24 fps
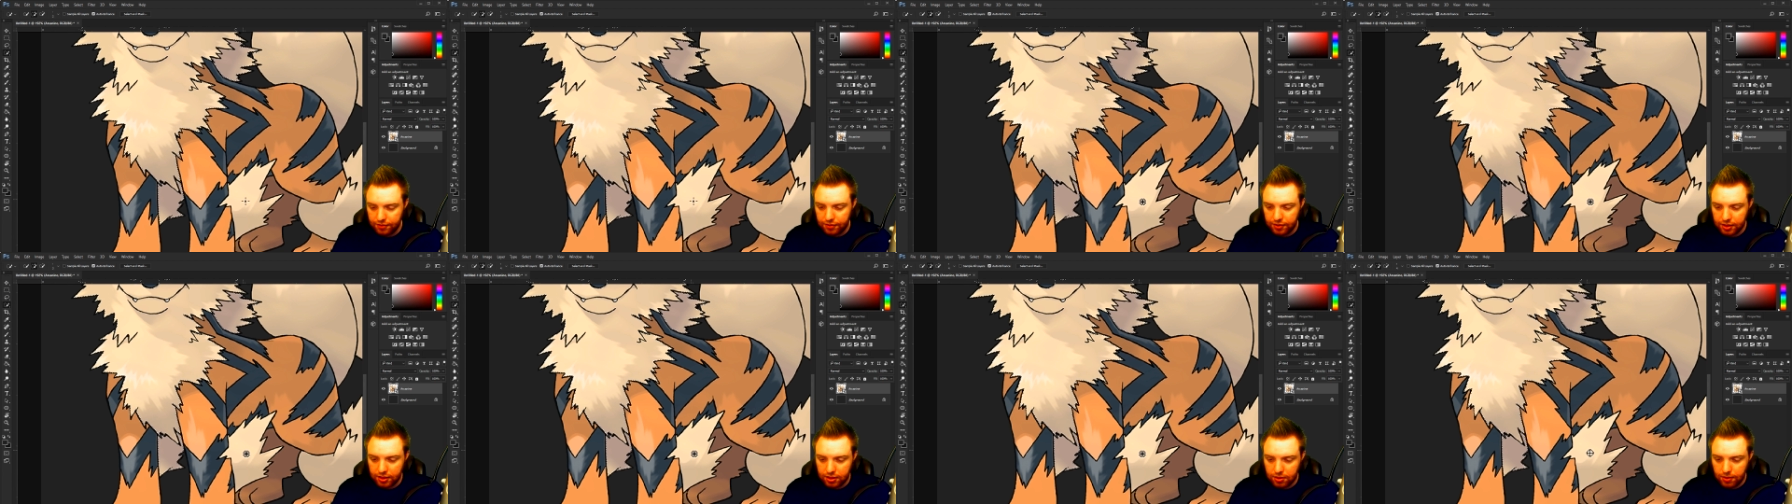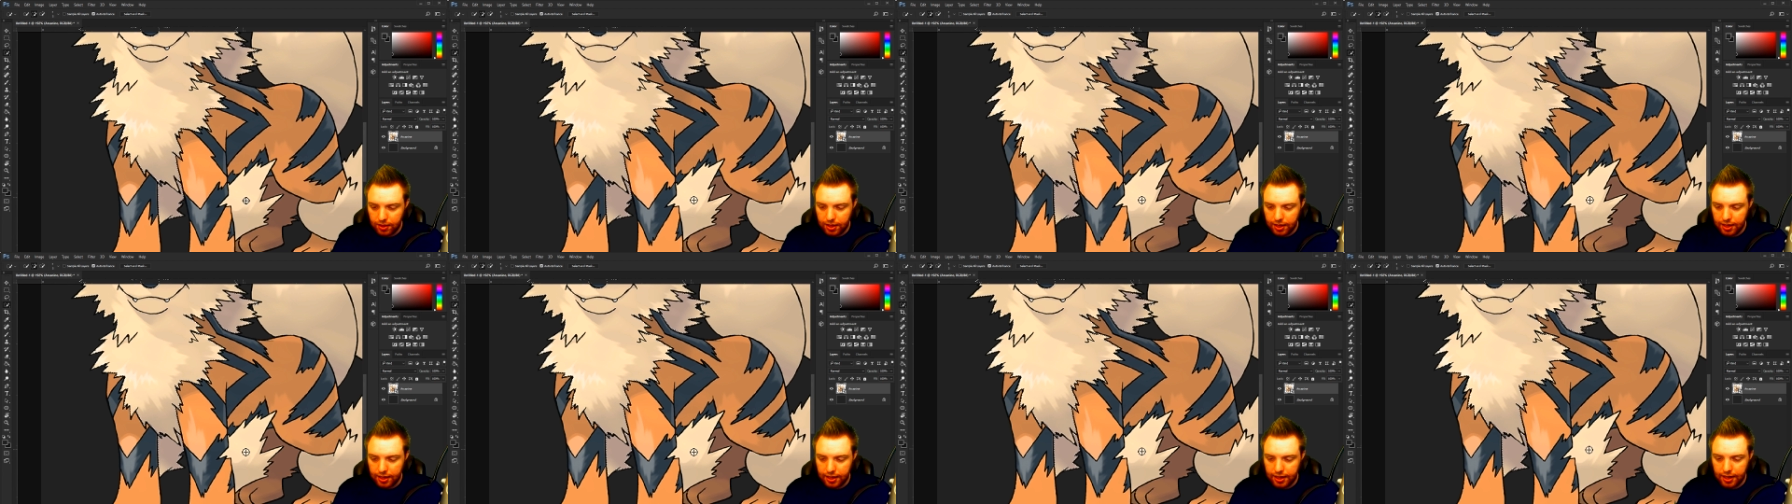Let's go
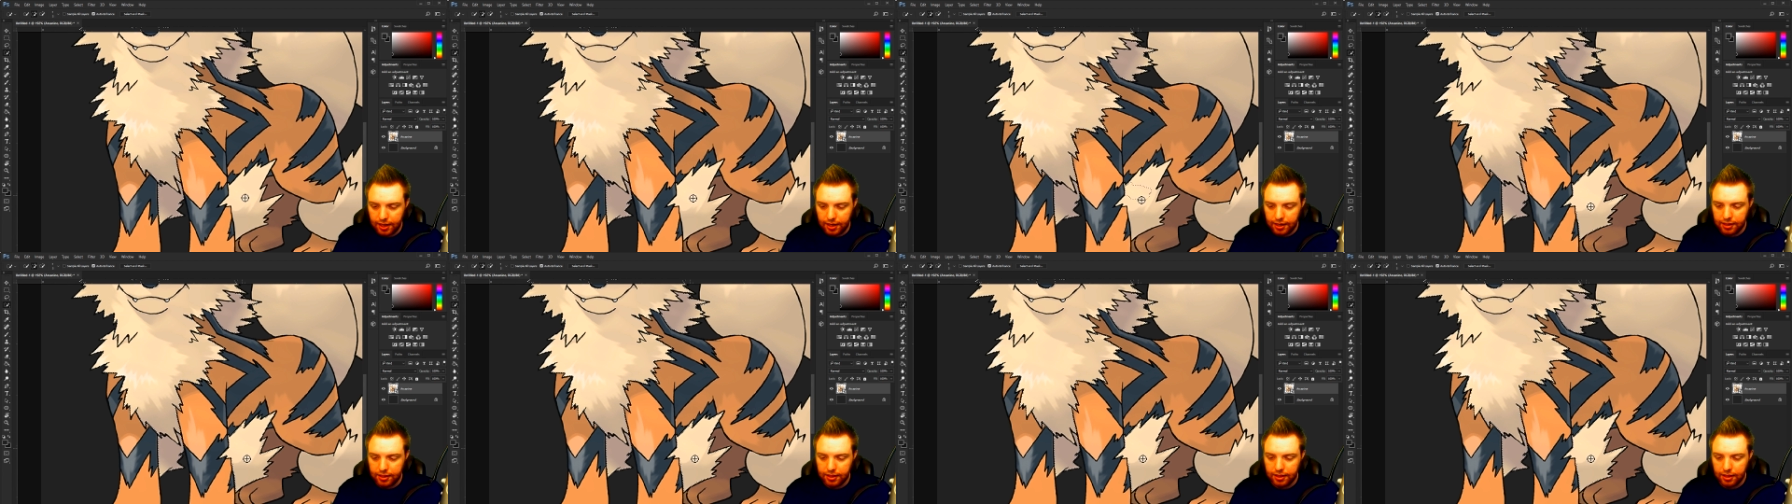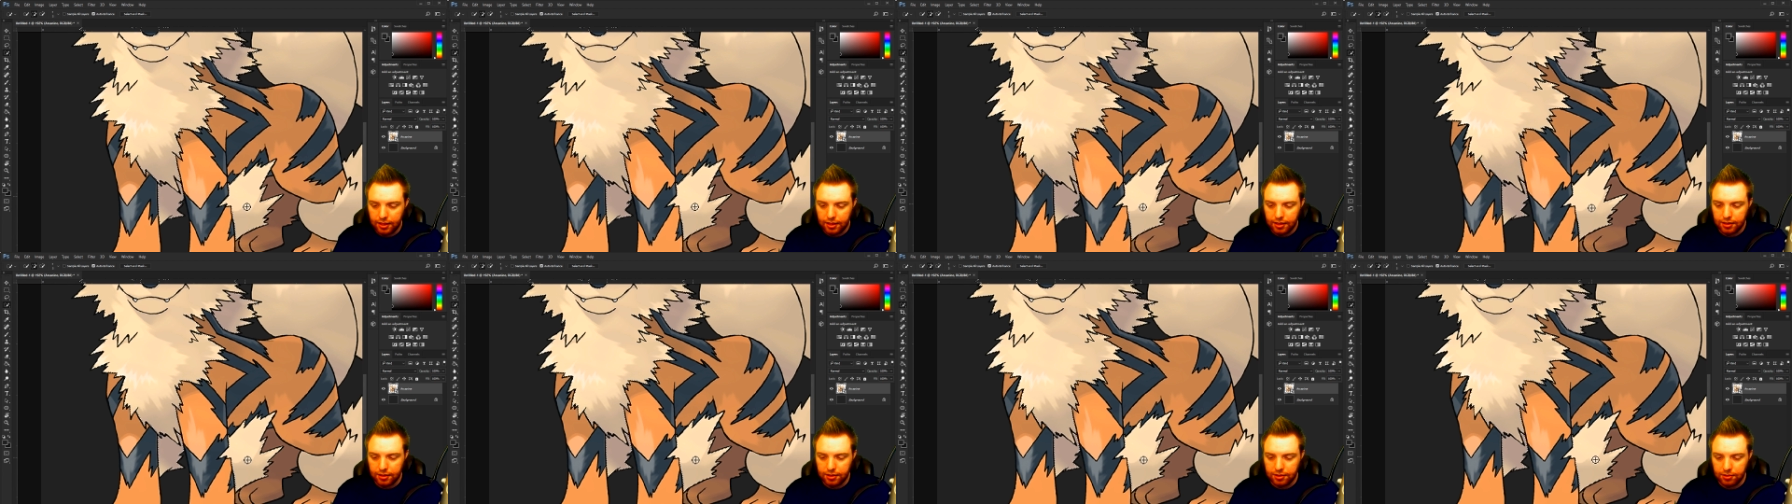ahead and
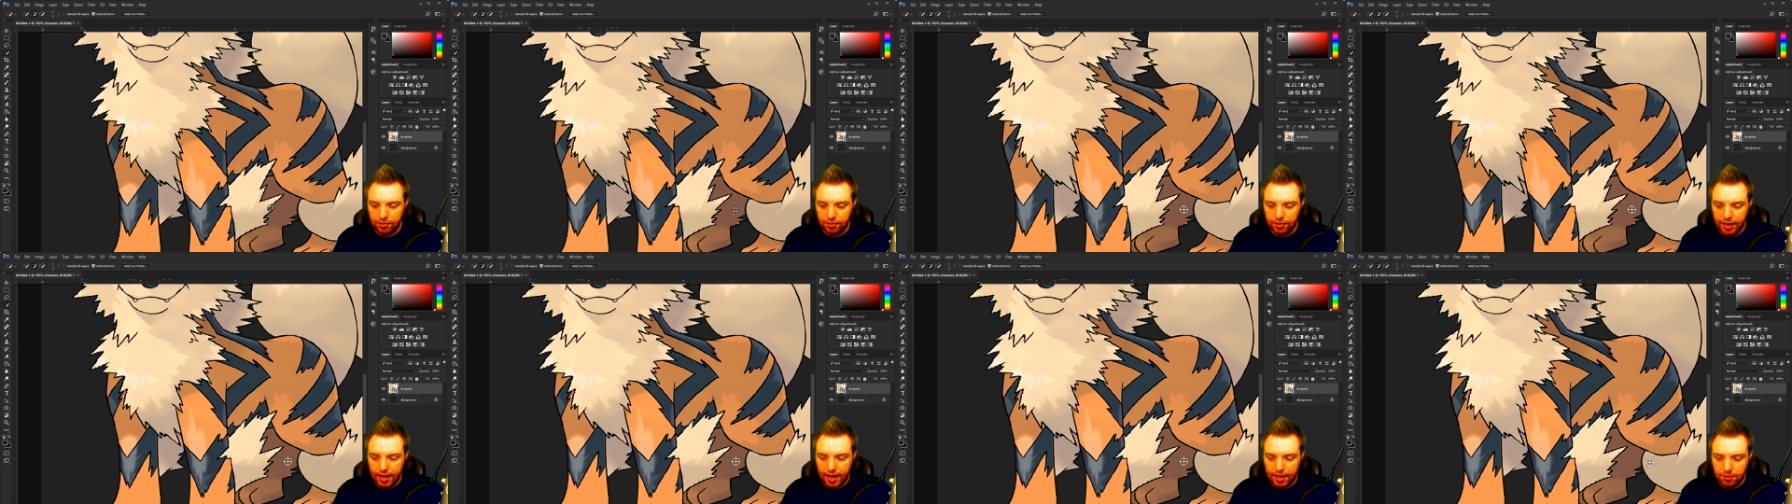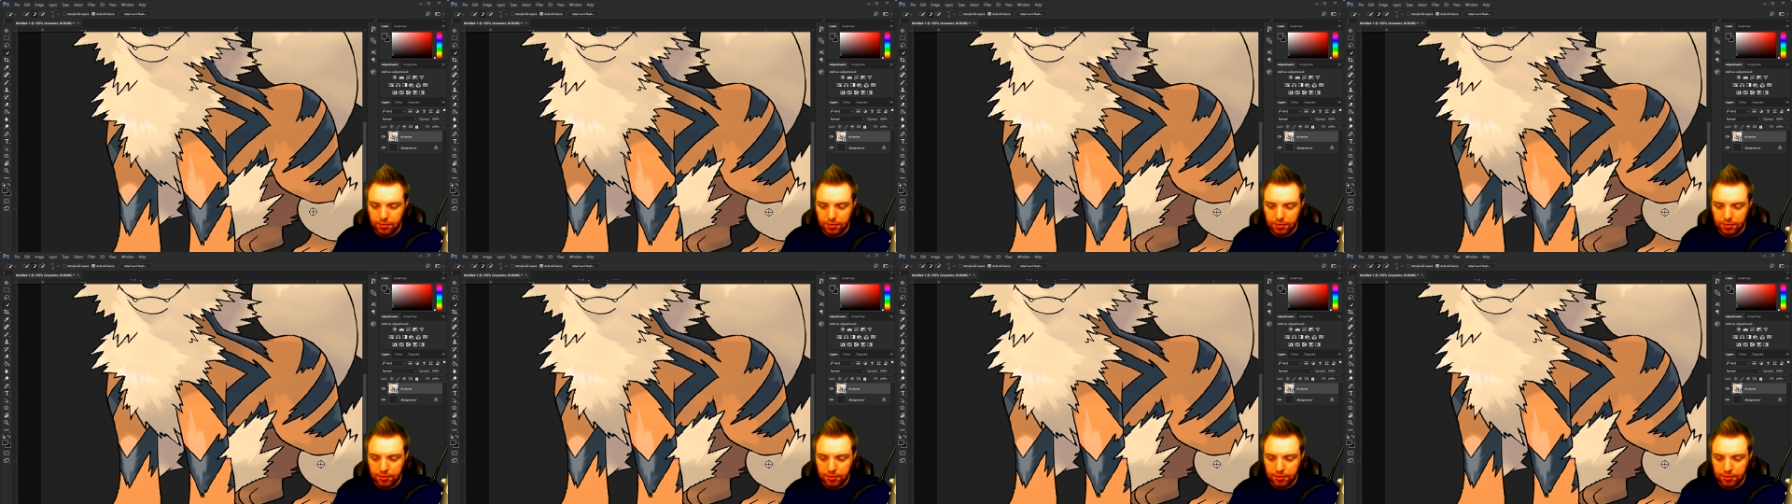do that.